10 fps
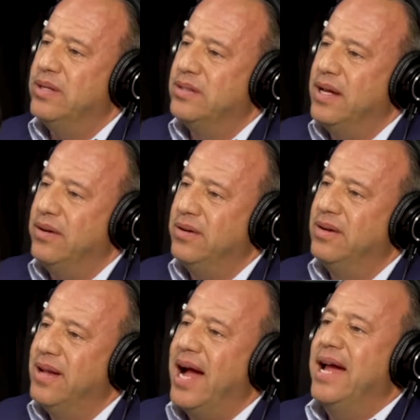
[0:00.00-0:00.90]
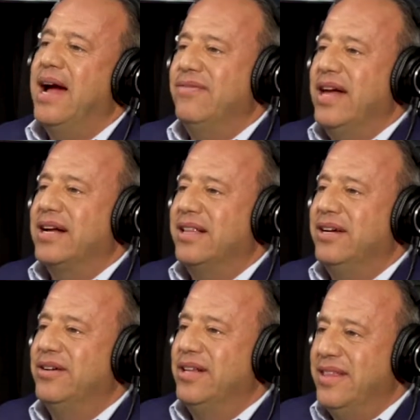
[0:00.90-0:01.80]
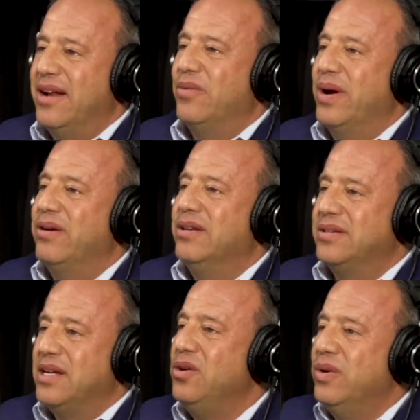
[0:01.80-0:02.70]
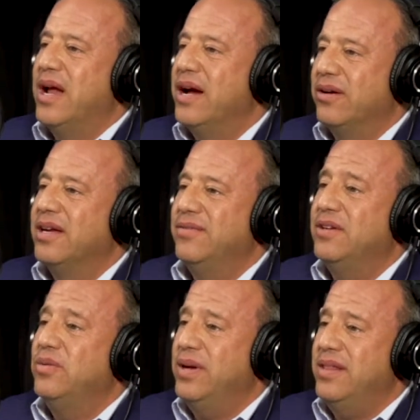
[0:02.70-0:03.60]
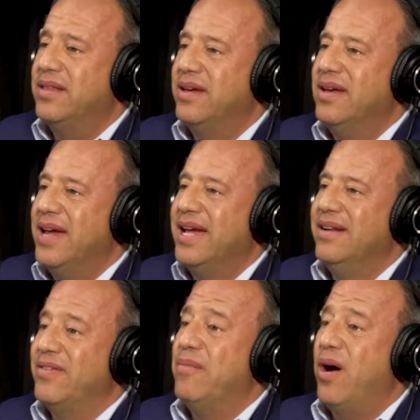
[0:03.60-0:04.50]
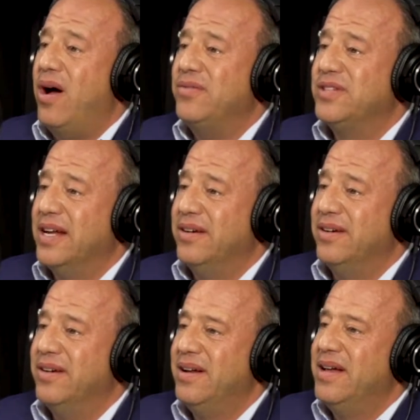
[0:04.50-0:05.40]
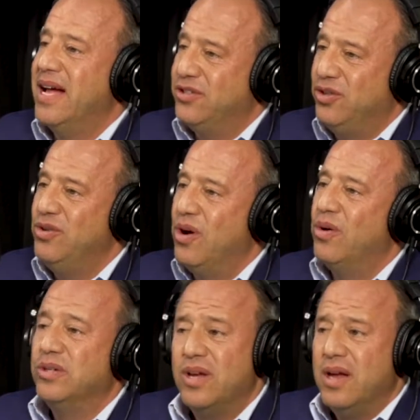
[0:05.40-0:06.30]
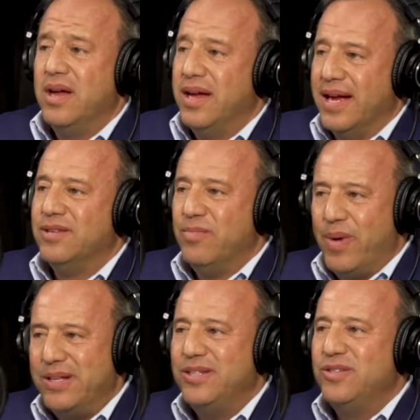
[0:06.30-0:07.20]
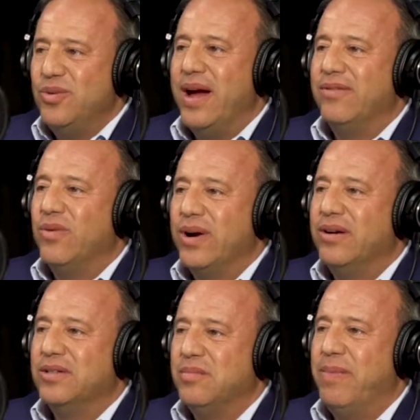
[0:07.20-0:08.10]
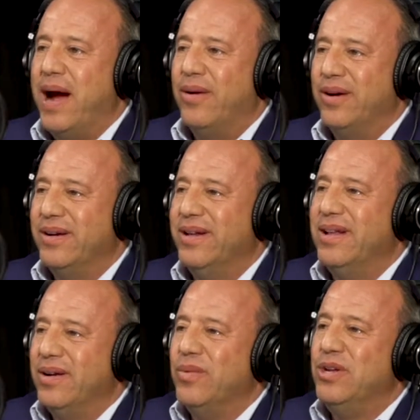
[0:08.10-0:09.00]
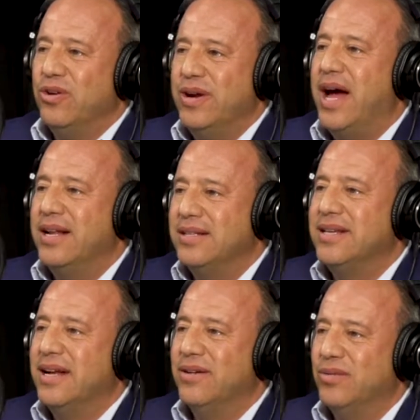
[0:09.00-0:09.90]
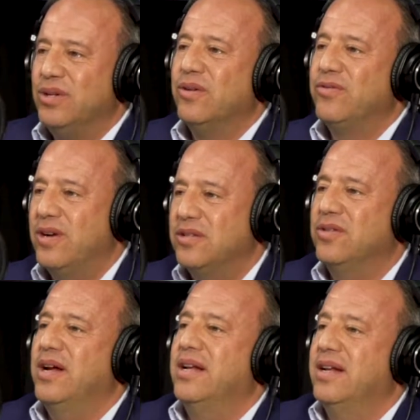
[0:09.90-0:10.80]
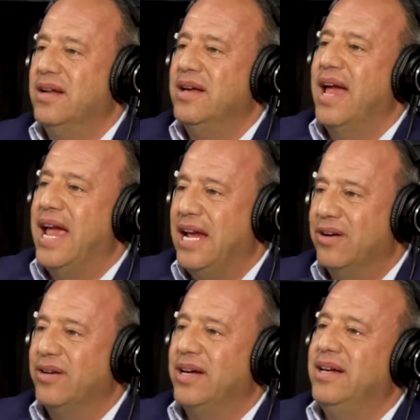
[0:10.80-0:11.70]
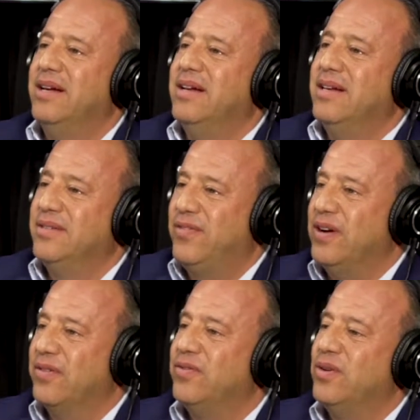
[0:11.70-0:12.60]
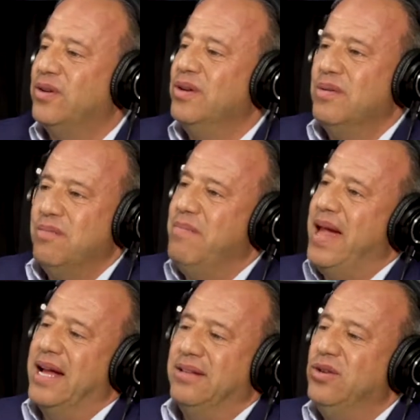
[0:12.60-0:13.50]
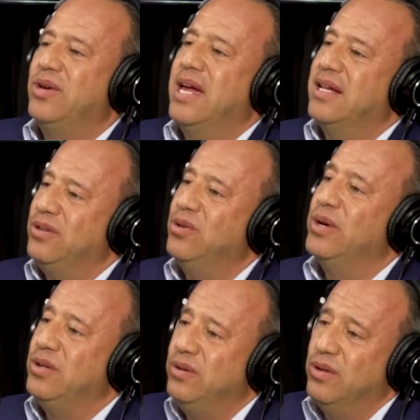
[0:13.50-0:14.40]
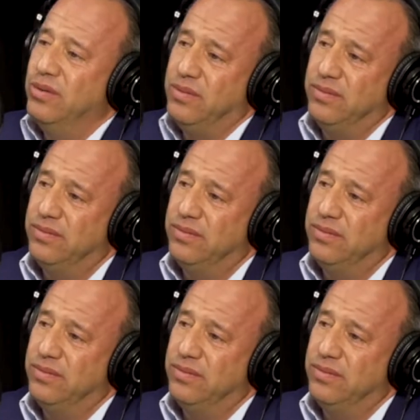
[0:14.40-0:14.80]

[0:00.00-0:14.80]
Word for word: at center, I have that clarity, that awareness that you and I are gifted with. And if I'm off center, as you know, as, as much as you have awareness and power, when you're not at center, when you're frustrated, angry, fearful, man, you can't do what you do.